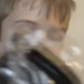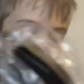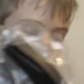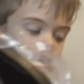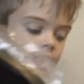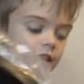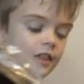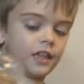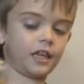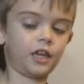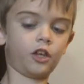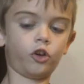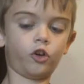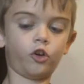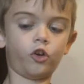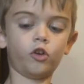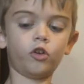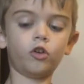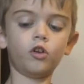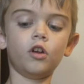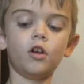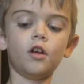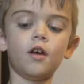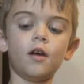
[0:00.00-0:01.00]
like a cleaner
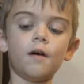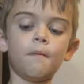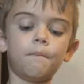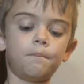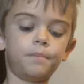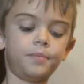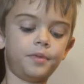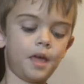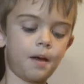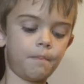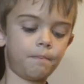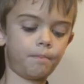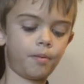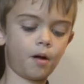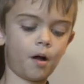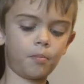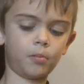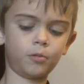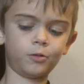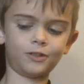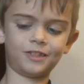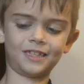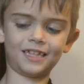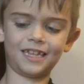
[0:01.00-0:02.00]
that
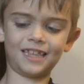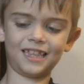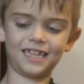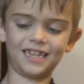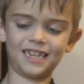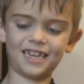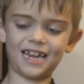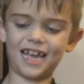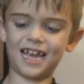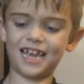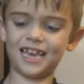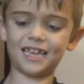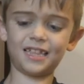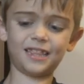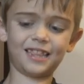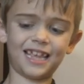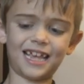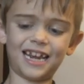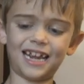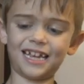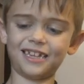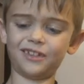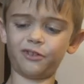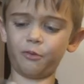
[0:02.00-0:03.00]
bubbles in the night
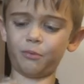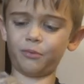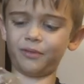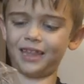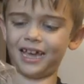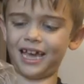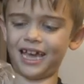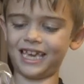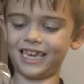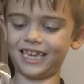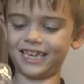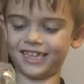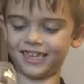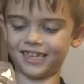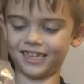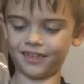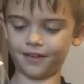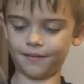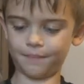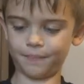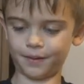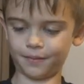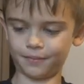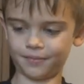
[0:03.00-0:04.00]
that I don't like
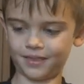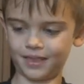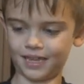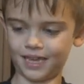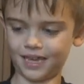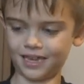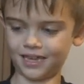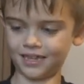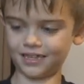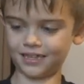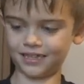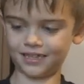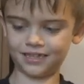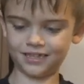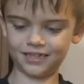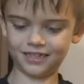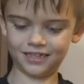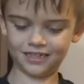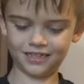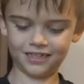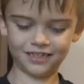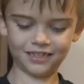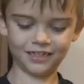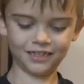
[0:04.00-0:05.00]
about that.
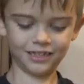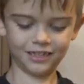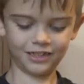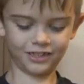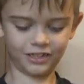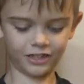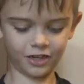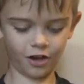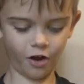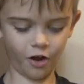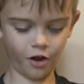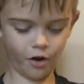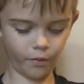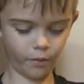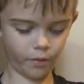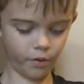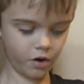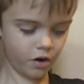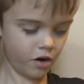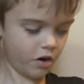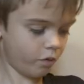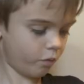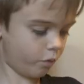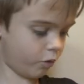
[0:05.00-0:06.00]

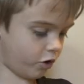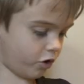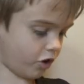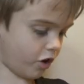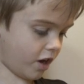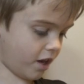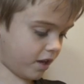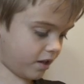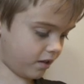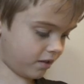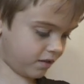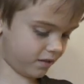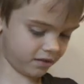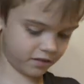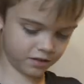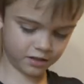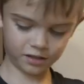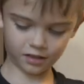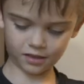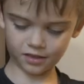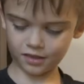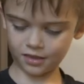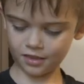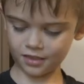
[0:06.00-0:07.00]
So. So you don't want to use the
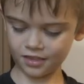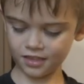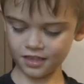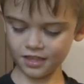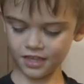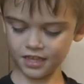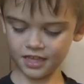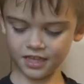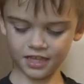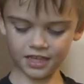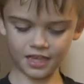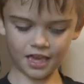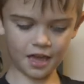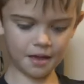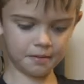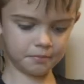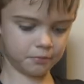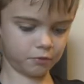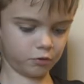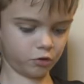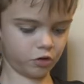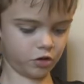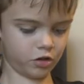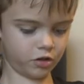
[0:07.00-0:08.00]
filter? Yep,
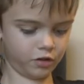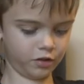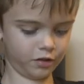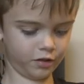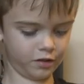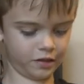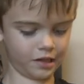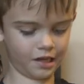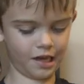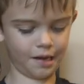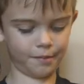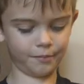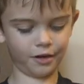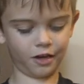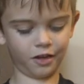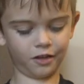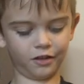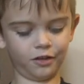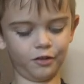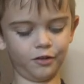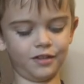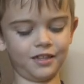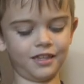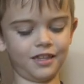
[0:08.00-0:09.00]
we're not. I'm
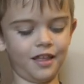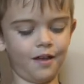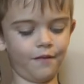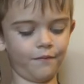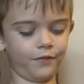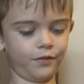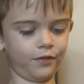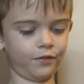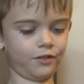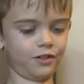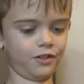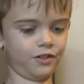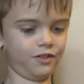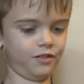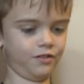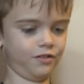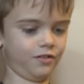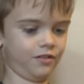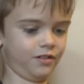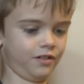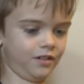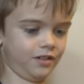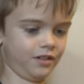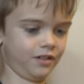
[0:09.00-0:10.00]
not using that filter.
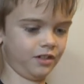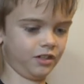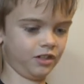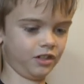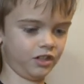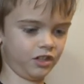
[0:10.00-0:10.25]
Okay.